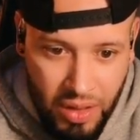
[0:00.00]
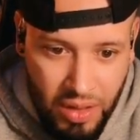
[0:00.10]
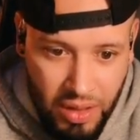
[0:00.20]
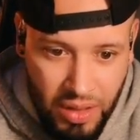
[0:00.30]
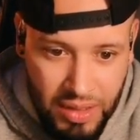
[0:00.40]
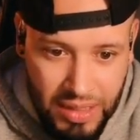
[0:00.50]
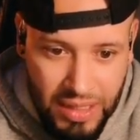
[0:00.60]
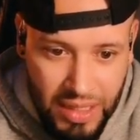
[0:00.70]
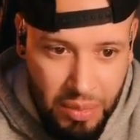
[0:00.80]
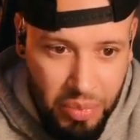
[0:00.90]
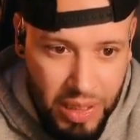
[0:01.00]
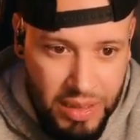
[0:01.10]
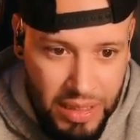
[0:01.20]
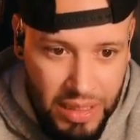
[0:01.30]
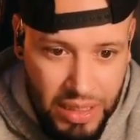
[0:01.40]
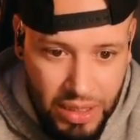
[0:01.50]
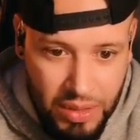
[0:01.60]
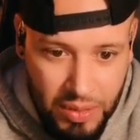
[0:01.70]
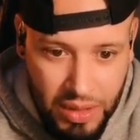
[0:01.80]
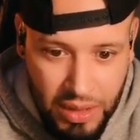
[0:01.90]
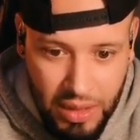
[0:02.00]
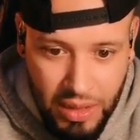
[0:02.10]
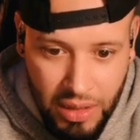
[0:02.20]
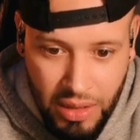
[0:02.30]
You see that pixelation right there?